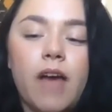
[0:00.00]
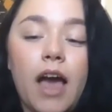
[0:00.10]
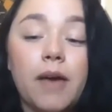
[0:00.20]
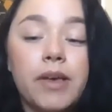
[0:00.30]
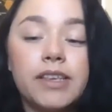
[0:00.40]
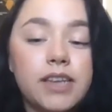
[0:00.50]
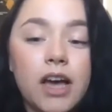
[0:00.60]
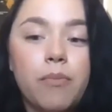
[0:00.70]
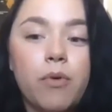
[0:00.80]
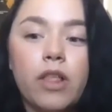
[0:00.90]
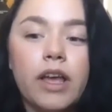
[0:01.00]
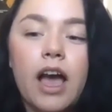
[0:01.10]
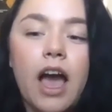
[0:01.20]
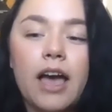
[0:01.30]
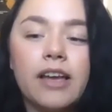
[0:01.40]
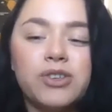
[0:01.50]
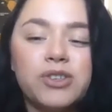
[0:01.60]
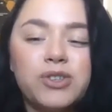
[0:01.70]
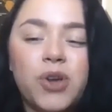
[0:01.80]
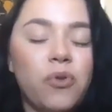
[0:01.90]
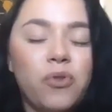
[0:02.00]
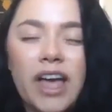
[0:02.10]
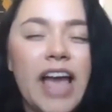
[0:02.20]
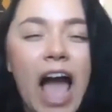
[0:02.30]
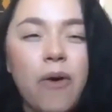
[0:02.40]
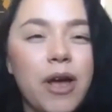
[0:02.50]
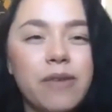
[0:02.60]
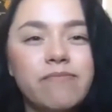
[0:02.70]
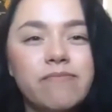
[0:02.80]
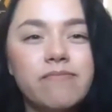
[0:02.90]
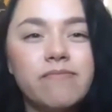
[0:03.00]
I messed up, or like, I just don't like how I'm